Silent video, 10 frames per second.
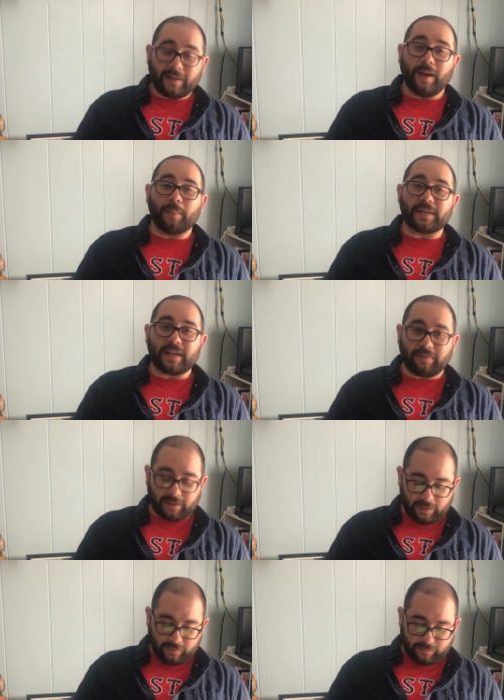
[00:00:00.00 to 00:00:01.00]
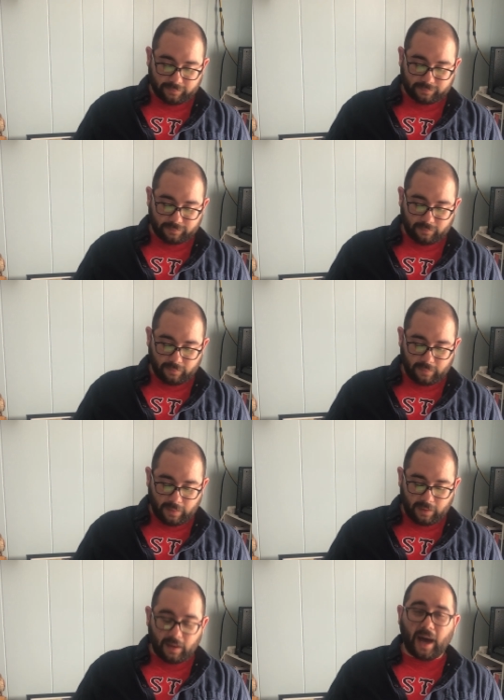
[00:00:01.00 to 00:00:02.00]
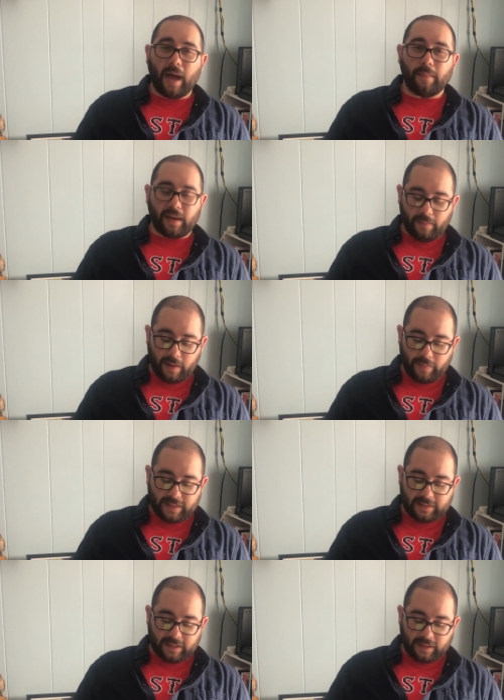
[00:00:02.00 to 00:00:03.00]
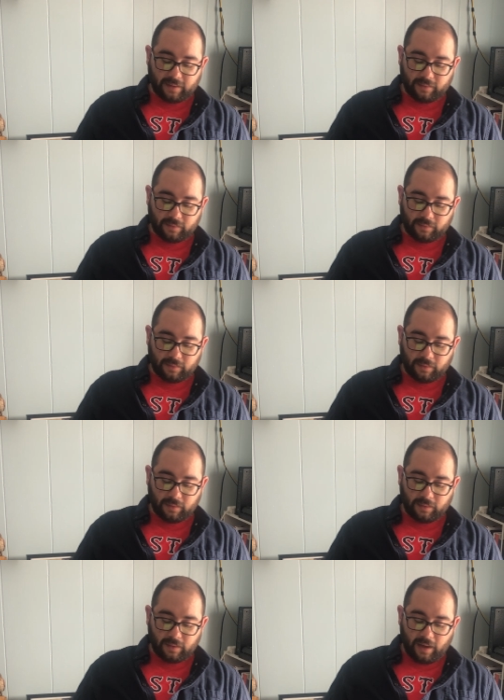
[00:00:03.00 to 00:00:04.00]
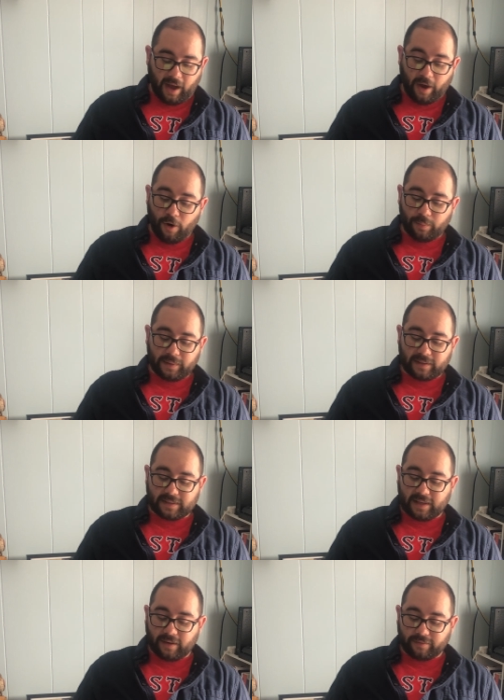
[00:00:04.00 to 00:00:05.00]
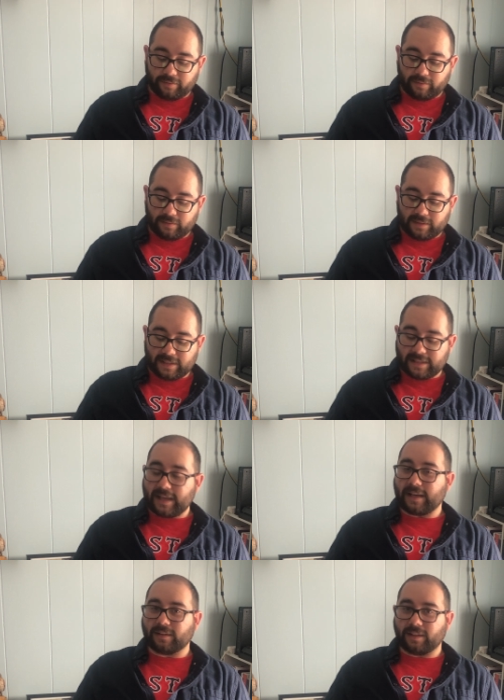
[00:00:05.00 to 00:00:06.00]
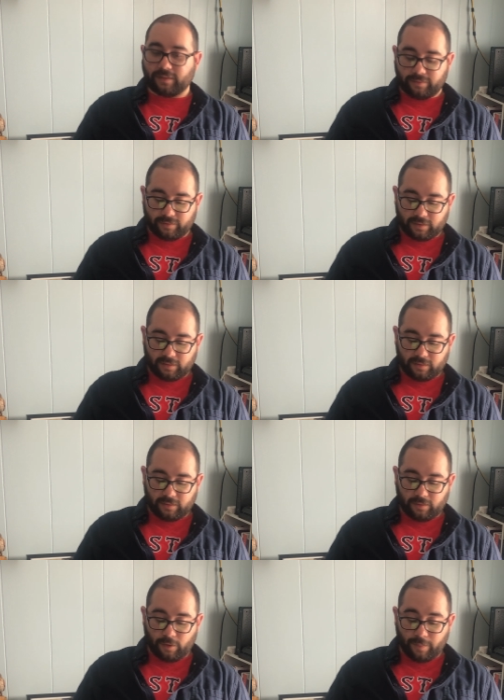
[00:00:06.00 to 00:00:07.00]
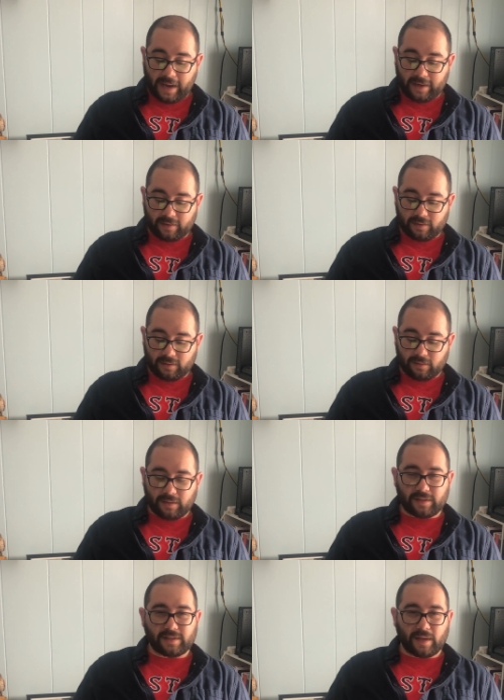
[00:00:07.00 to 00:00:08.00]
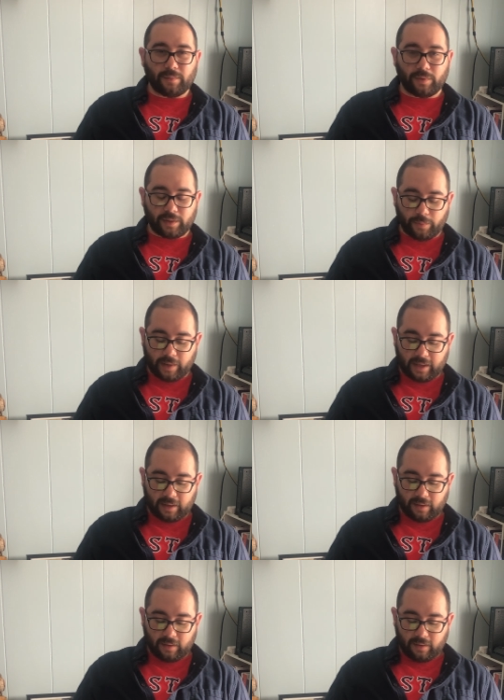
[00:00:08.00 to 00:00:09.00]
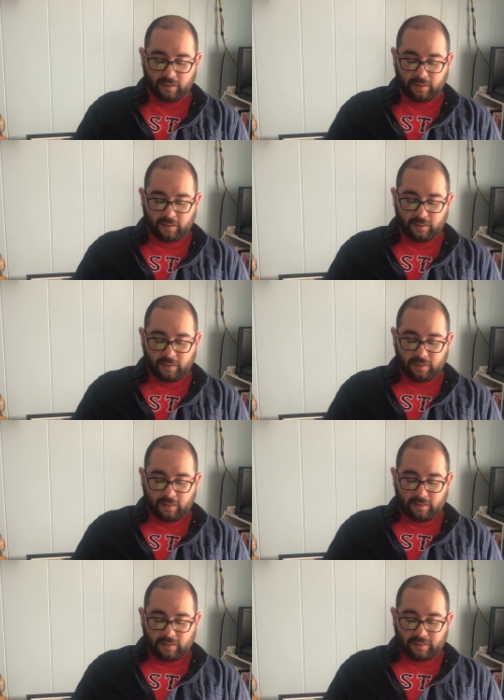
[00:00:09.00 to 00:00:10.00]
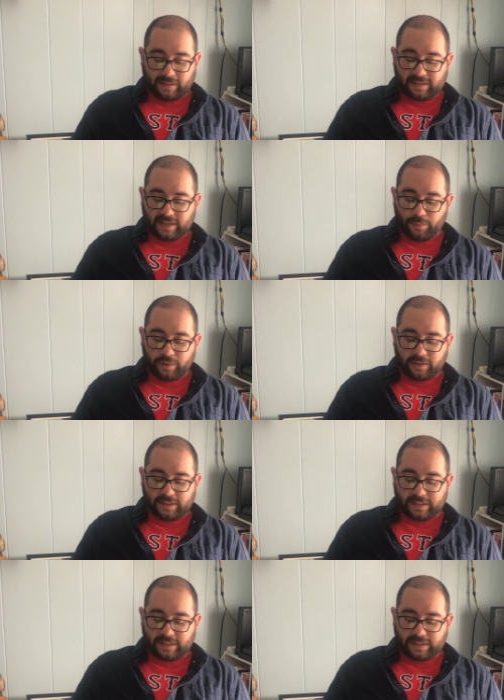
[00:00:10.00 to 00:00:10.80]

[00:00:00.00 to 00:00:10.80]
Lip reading: number 70. I made my bed today. I hope that is enough to say I lived or mattered in some real way. That someone could